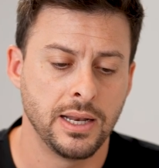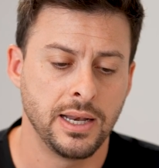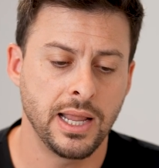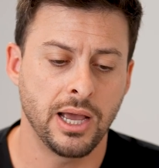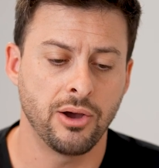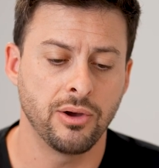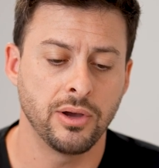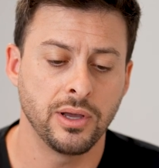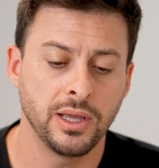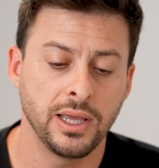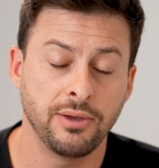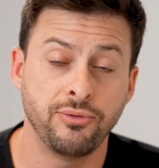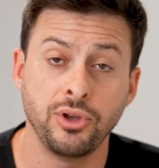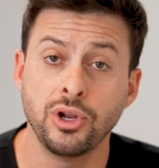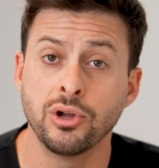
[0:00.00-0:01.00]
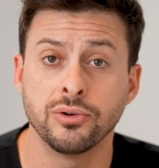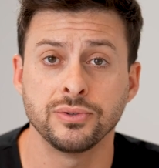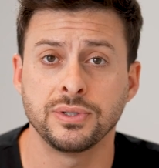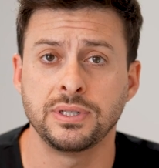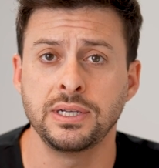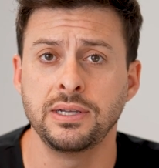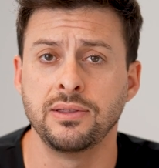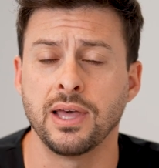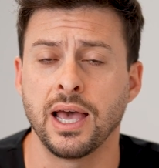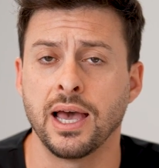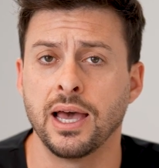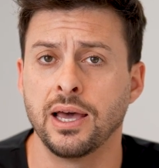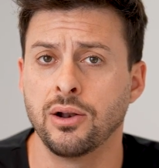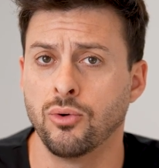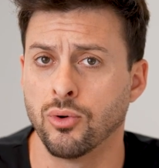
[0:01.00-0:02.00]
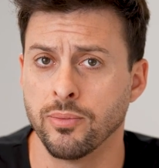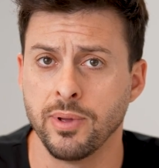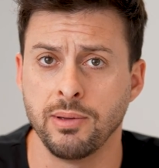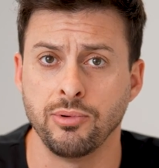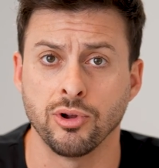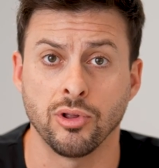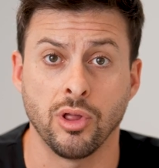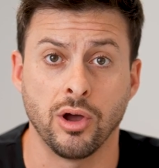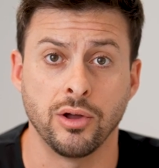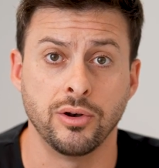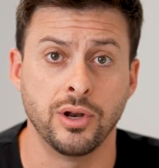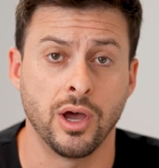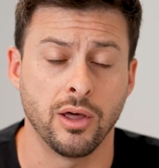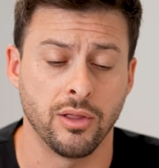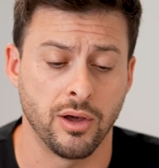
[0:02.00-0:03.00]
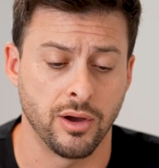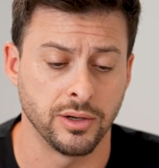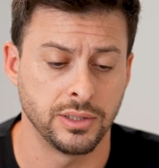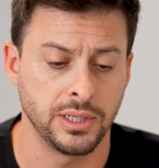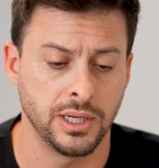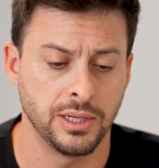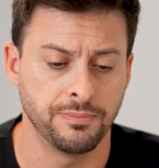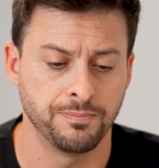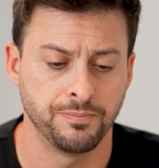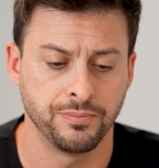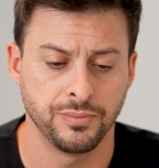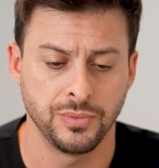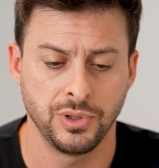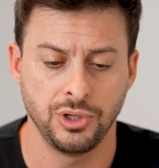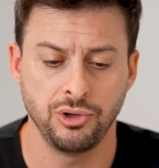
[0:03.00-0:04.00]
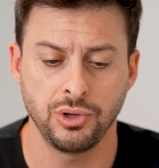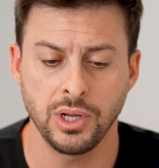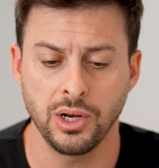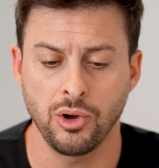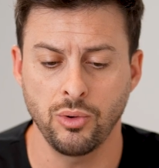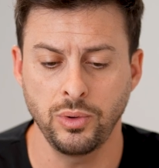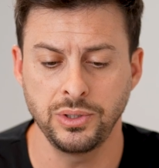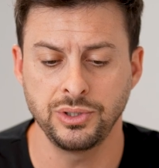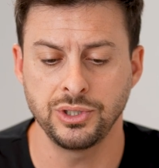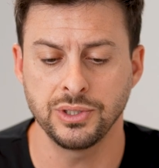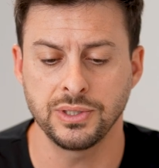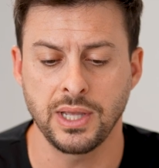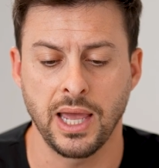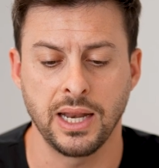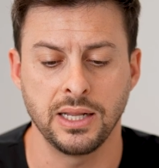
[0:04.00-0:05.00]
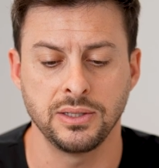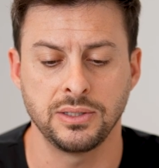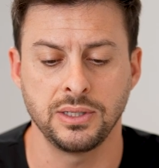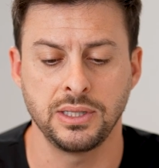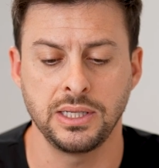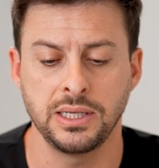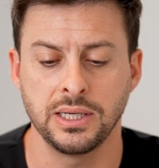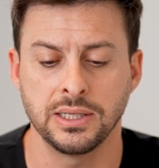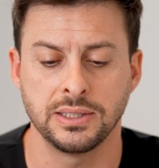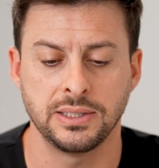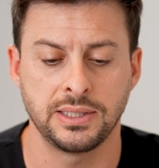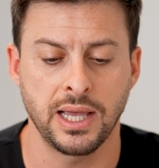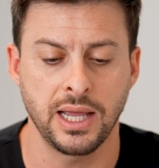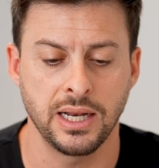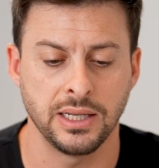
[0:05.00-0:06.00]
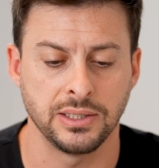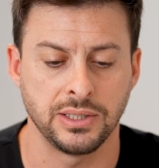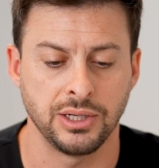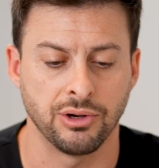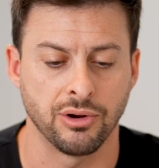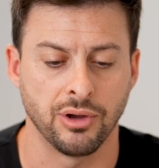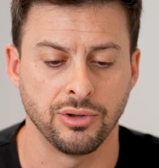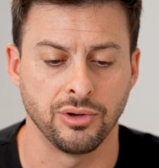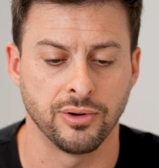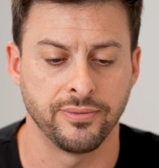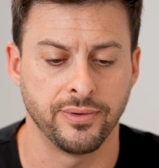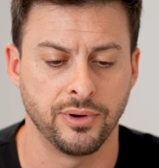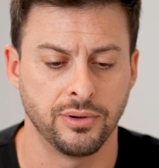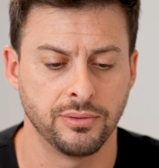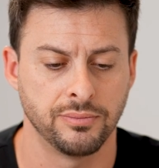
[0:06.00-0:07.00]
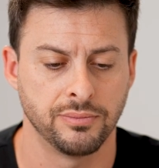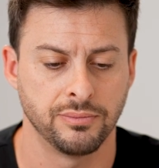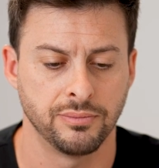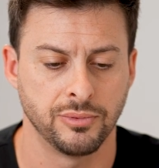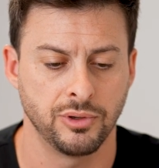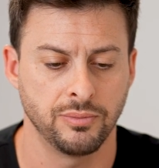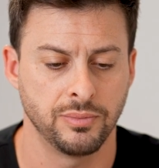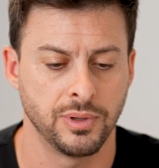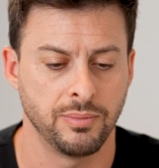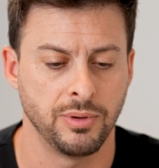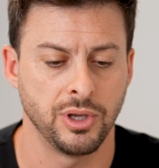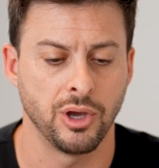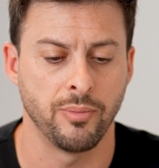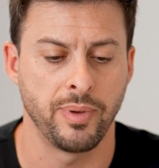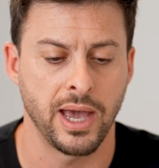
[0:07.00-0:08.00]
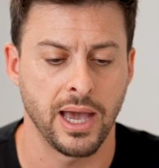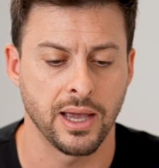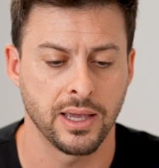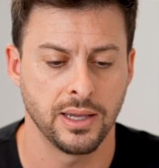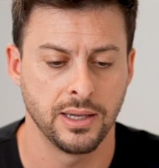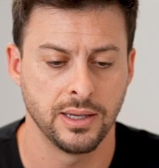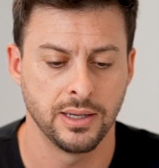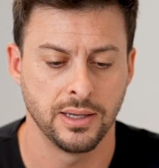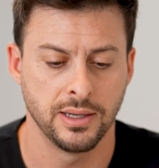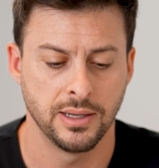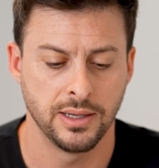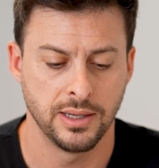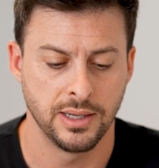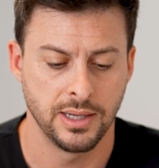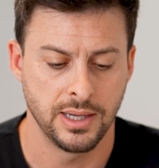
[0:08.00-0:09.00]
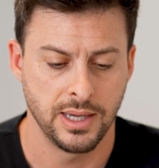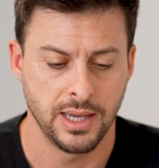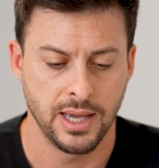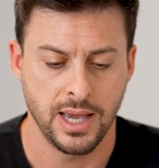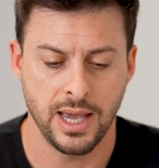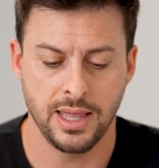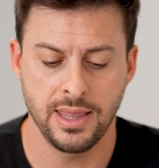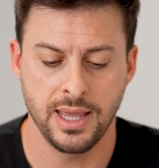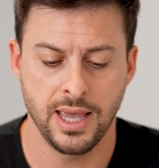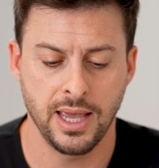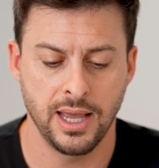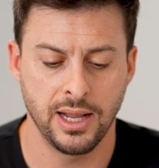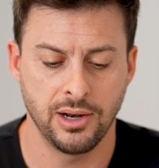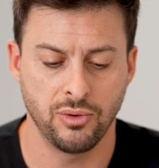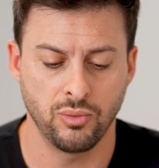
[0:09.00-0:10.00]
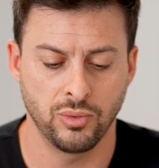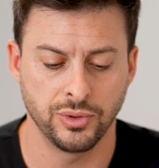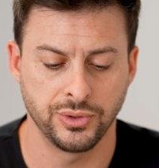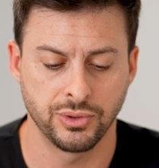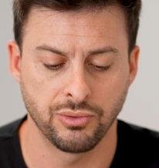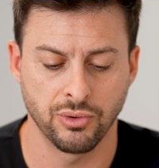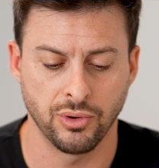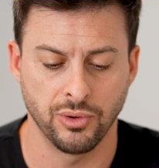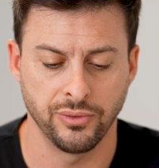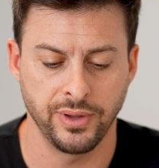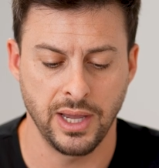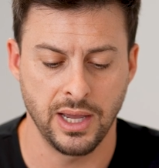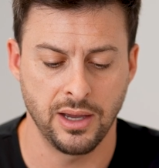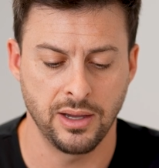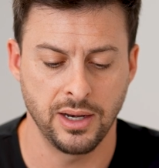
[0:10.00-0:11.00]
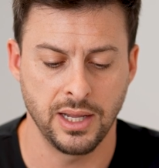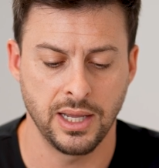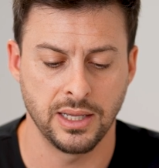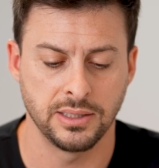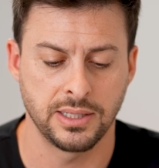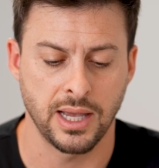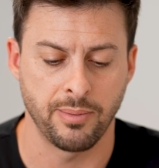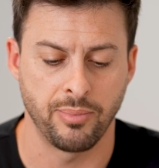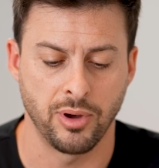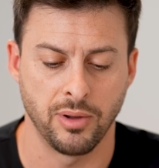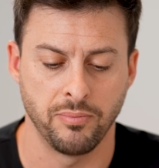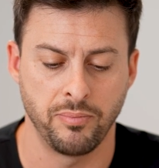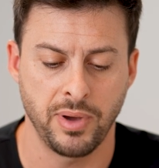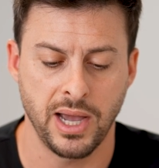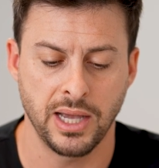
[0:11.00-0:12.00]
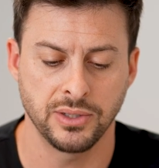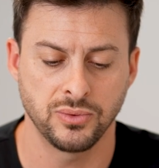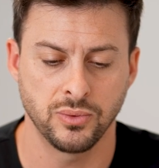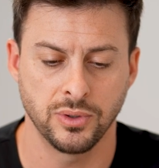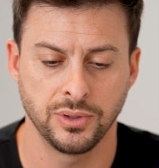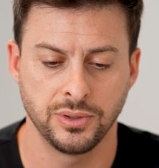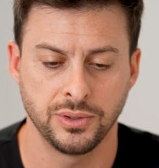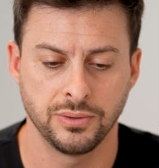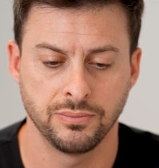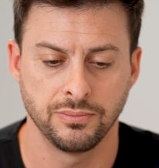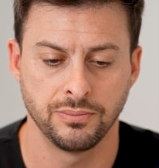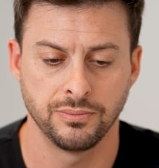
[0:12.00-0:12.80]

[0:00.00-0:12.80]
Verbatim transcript: Now, if you don't see that, or maybe you're lo not logged in, you can always just head into the settings here on your phone. Oh, let me go back. And then we'll scroll down and tap on passwords.